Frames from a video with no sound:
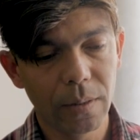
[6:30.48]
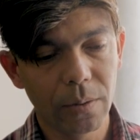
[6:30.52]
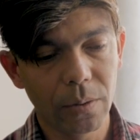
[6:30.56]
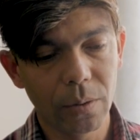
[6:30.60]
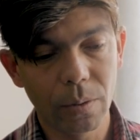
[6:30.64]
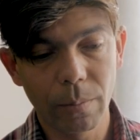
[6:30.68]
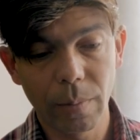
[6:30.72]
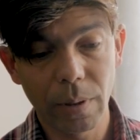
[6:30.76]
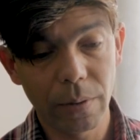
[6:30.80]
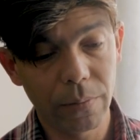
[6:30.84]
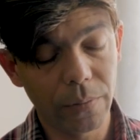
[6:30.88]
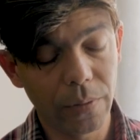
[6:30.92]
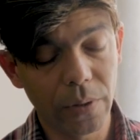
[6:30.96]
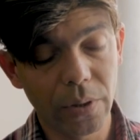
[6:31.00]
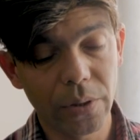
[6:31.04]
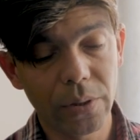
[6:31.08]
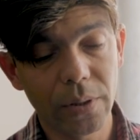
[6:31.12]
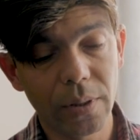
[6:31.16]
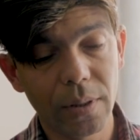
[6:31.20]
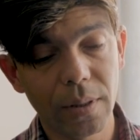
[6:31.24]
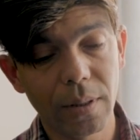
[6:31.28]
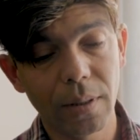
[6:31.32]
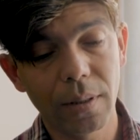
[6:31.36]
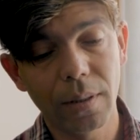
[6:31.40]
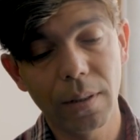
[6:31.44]
So my
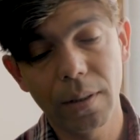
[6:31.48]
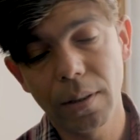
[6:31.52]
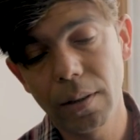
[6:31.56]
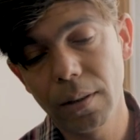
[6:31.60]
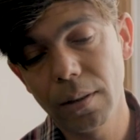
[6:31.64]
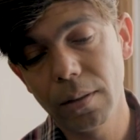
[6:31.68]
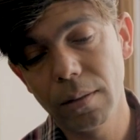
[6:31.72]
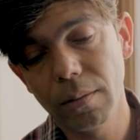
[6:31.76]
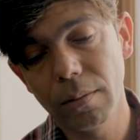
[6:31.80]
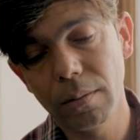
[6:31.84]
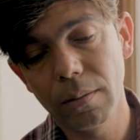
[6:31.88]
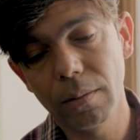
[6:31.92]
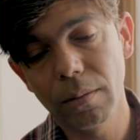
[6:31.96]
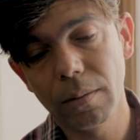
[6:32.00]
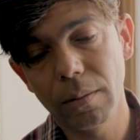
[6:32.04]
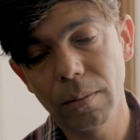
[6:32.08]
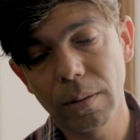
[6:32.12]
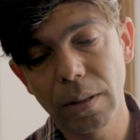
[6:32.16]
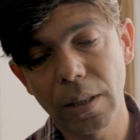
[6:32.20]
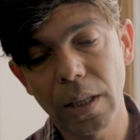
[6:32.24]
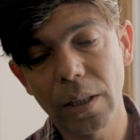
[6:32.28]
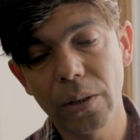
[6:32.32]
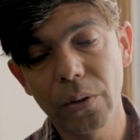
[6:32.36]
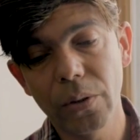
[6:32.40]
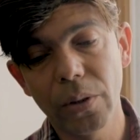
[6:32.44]
first
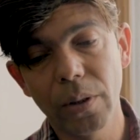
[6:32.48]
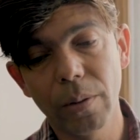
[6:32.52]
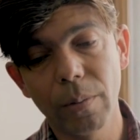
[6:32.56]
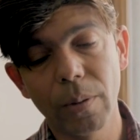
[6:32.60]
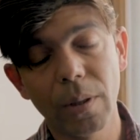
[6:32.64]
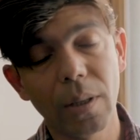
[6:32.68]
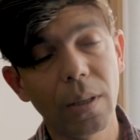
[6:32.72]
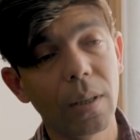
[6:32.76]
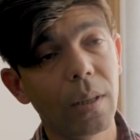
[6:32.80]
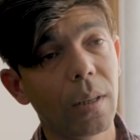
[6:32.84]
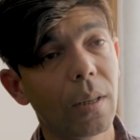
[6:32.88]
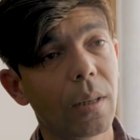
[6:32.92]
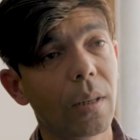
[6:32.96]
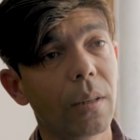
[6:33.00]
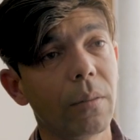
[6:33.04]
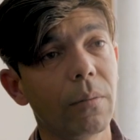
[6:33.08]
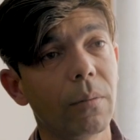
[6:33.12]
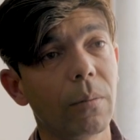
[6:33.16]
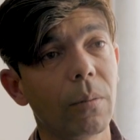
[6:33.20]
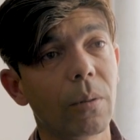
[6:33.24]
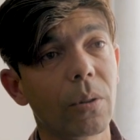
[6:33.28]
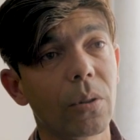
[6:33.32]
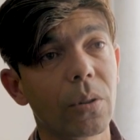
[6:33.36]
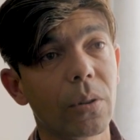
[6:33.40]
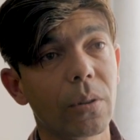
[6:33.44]
country when I arrived
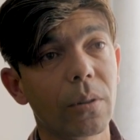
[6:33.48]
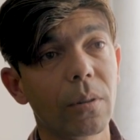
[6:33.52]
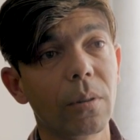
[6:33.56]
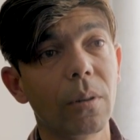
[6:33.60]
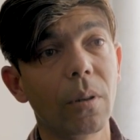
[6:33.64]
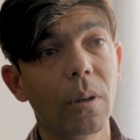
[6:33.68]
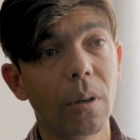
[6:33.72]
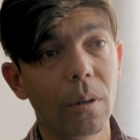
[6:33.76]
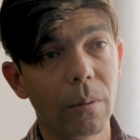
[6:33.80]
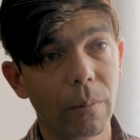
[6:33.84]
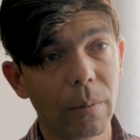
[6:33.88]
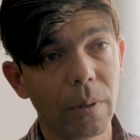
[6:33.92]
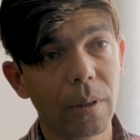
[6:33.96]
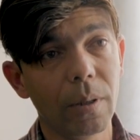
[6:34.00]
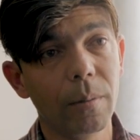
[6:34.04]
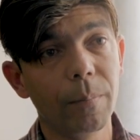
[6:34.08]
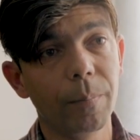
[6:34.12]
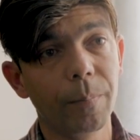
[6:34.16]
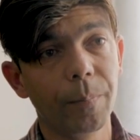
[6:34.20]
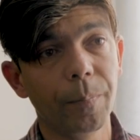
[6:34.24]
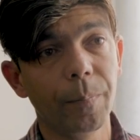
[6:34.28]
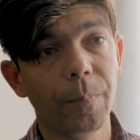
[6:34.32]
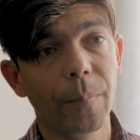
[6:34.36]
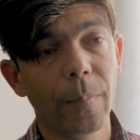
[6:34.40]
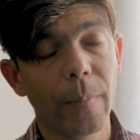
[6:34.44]
was Norway.
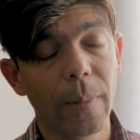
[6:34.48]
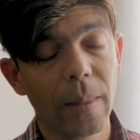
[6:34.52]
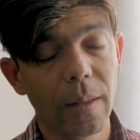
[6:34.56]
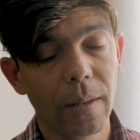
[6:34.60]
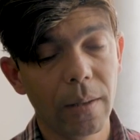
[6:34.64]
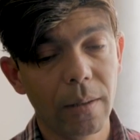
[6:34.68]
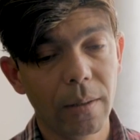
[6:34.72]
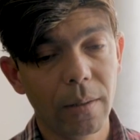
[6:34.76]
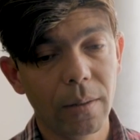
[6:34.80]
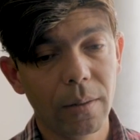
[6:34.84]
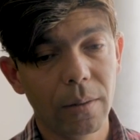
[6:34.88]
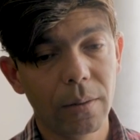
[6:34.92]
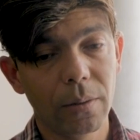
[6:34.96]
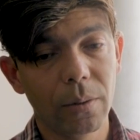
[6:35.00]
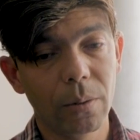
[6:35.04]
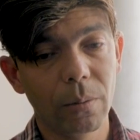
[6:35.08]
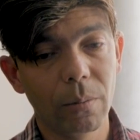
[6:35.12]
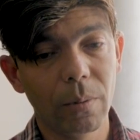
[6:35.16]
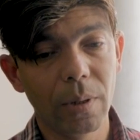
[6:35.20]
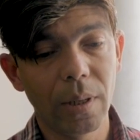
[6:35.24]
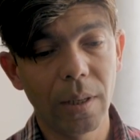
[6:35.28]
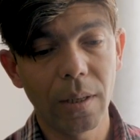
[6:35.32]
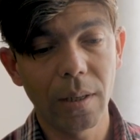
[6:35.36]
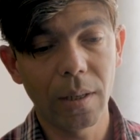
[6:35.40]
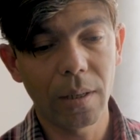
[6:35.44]
So
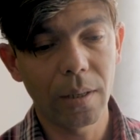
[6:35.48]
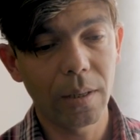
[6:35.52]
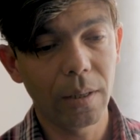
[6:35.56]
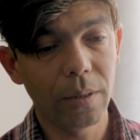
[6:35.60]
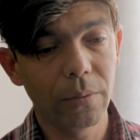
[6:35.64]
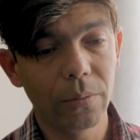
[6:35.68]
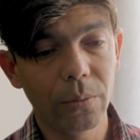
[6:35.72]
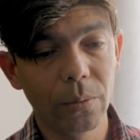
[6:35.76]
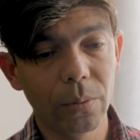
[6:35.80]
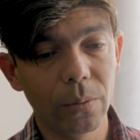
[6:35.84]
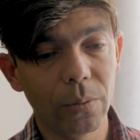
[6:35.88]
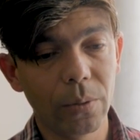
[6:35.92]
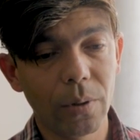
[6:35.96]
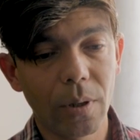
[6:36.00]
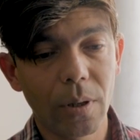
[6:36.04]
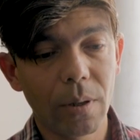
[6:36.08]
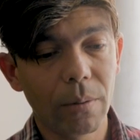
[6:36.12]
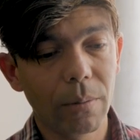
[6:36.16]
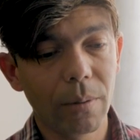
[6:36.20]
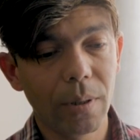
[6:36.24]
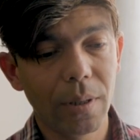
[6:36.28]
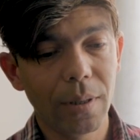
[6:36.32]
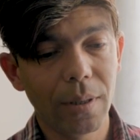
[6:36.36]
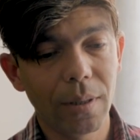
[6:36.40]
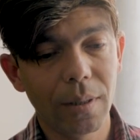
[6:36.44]
when I arrived to
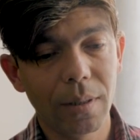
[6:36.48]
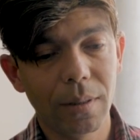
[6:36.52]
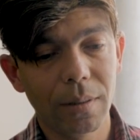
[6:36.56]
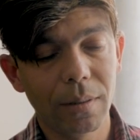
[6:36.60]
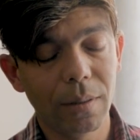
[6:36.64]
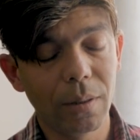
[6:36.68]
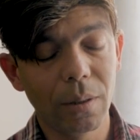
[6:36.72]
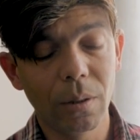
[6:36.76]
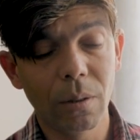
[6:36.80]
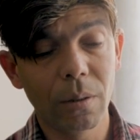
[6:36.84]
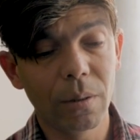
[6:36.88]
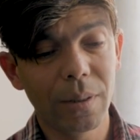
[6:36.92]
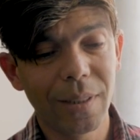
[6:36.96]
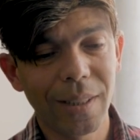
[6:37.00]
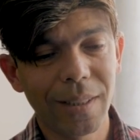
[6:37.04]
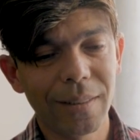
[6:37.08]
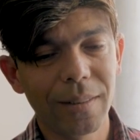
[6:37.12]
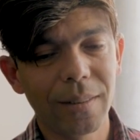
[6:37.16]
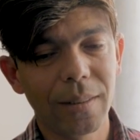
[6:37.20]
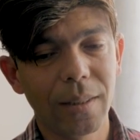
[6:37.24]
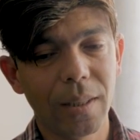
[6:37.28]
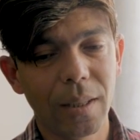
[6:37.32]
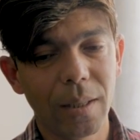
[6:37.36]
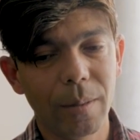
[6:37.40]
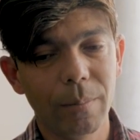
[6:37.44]
Norway, on
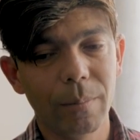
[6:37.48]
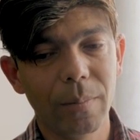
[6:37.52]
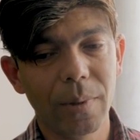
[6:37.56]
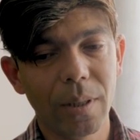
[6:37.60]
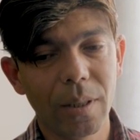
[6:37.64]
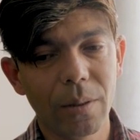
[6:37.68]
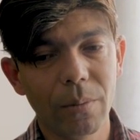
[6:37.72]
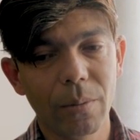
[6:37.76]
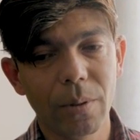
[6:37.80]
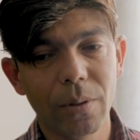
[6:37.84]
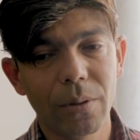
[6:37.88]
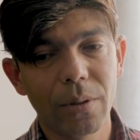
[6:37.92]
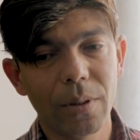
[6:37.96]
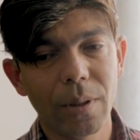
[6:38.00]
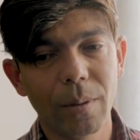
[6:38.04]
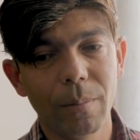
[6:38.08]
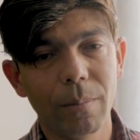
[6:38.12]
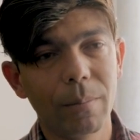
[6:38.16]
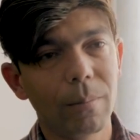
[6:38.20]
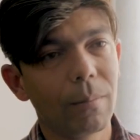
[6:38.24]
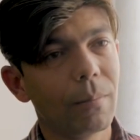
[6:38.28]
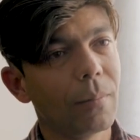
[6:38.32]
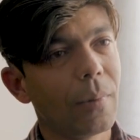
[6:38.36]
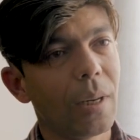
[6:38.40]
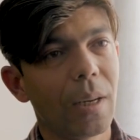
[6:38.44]
that time there was
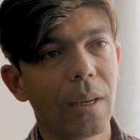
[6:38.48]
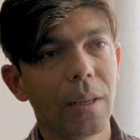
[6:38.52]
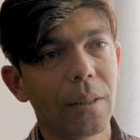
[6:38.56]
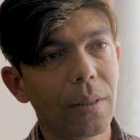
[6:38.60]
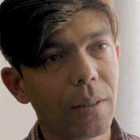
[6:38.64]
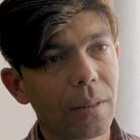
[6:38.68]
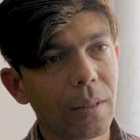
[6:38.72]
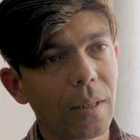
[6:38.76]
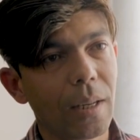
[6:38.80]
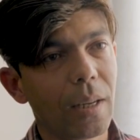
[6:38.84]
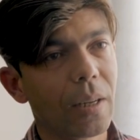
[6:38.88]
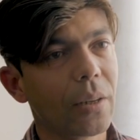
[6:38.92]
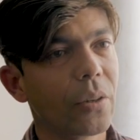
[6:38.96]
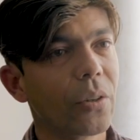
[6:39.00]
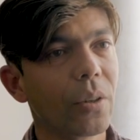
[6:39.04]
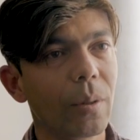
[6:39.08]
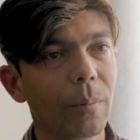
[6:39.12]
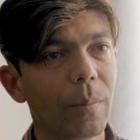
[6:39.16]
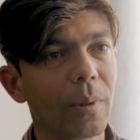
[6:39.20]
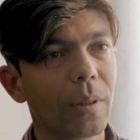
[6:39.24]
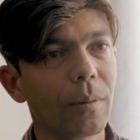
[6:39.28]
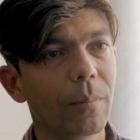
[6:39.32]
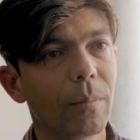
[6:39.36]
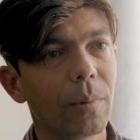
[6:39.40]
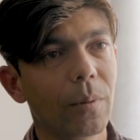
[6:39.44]
some Aden
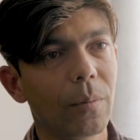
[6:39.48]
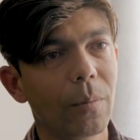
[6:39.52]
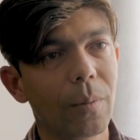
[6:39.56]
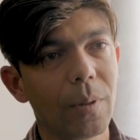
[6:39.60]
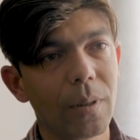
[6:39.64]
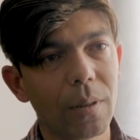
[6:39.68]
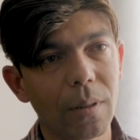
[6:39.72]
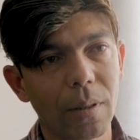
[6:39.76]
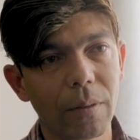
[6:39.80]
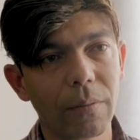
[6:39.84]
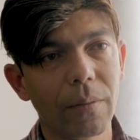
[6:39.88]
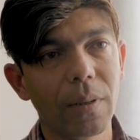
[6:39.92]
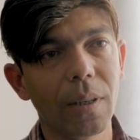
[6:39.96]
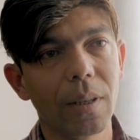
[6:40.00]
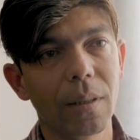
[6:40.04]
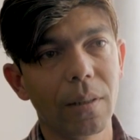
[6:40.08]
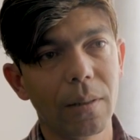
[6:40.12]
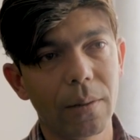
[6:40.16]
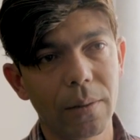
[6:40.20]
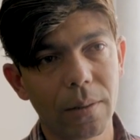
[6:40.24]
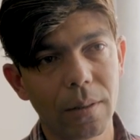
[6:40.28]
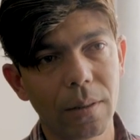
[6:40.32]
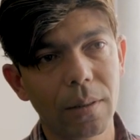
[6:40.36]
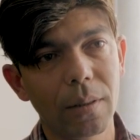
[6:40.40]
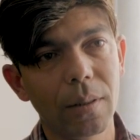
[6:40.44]
agreement between
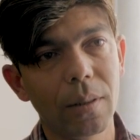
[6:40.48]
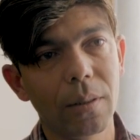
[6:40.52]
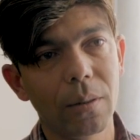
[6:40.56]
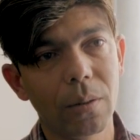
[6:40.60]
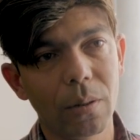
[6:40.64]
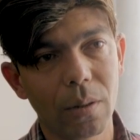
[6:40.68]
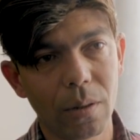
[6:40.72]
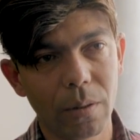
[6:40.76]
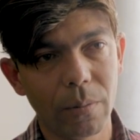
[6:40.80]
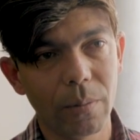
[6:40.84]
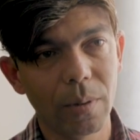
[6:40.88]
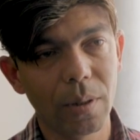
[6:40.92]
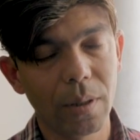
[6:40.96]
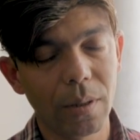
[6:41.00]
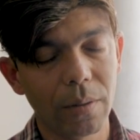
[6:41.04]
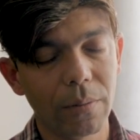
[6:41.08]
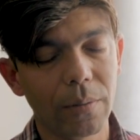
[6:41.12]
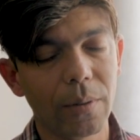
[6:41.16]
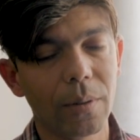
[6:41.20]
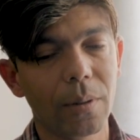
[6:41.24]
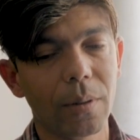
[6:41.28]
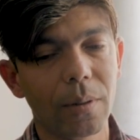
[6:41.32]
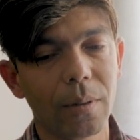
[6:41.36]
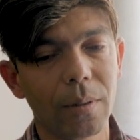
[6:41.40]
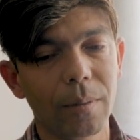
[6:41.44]
Afghanistan and Norway
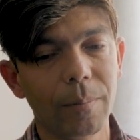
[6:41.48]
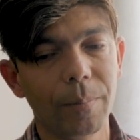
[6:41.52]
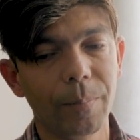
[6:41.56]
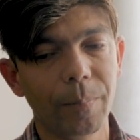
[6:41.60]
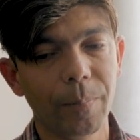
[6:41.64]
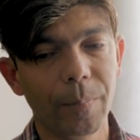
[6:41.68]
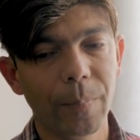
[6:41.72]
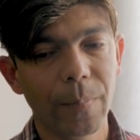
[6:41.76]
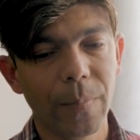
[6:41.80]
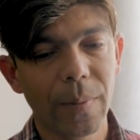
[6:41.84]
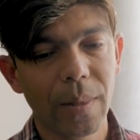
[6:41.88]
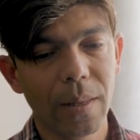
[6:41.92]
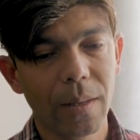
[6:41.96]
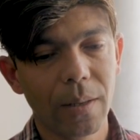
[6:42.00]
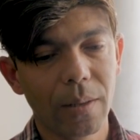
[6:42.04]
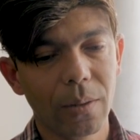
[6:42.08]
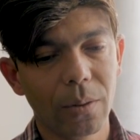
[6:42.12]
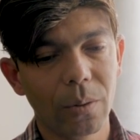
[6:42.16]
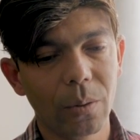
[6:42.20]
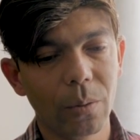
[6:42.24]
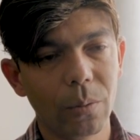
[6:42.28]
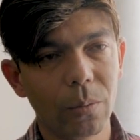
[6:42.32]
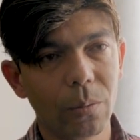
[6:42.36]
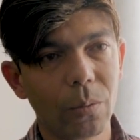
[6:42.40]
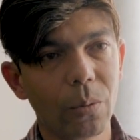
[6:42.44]
governor
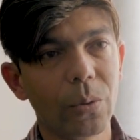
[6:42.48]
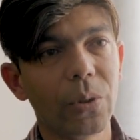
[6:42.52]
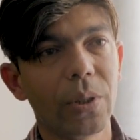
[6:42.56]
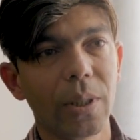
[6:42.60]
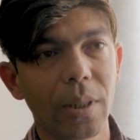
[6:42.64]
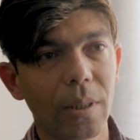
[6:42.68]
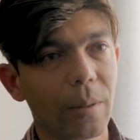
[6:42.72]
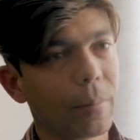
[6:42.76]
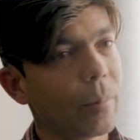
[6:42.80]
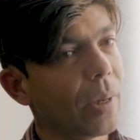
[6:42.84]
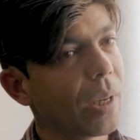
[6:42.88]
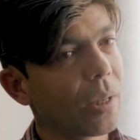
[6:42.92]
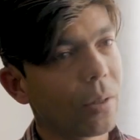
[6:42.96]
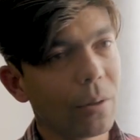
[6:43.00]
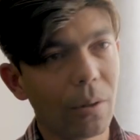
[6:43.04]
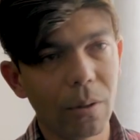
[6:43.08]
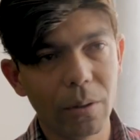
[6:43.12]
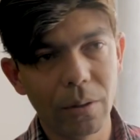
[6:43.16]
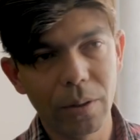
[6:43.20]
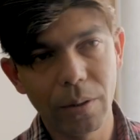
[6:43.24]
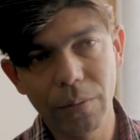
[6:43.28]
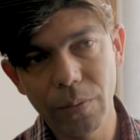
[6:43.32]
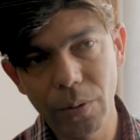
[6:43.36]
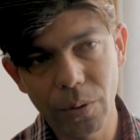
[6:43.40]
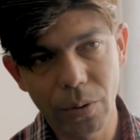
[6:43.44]
to send back all
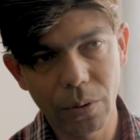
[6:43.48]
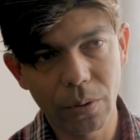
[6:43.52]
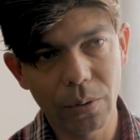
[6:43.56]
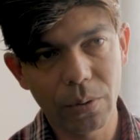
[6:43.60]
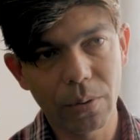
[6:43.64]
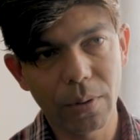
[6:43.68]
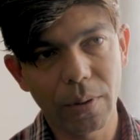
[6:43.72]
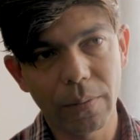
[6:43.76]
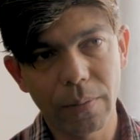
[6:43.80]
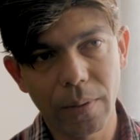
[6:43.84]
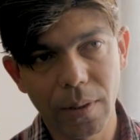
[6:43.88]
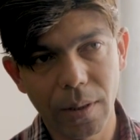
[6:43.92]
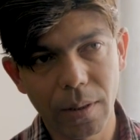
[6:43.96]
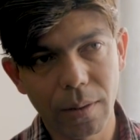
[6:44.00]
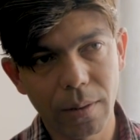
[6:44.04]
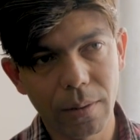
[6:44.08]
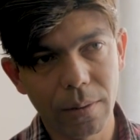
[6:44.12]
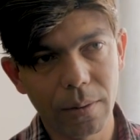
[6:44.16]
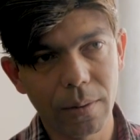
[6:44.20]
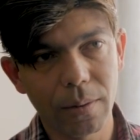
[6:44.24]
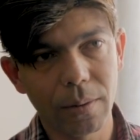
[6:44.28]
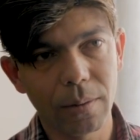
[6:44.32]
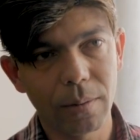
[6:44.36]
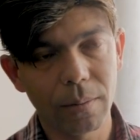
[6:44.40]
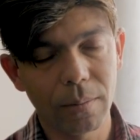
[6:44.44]
refugees to
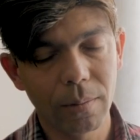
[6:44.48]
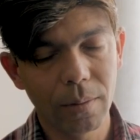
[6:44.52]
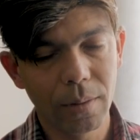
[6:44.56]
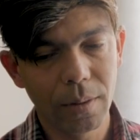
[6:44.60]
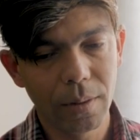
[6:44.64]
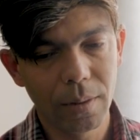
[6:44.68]
Afghanistan.